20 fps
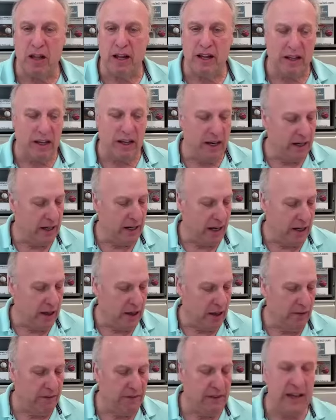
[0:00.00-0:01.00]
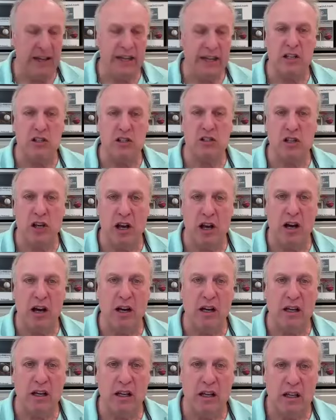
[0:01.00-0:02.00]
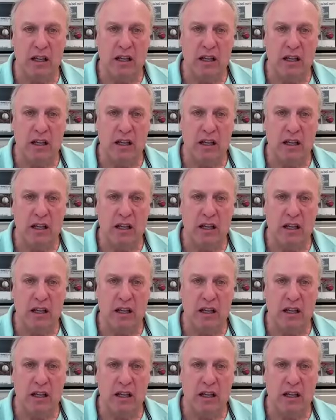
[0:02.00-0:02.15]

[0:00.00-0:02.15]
I love that he's young.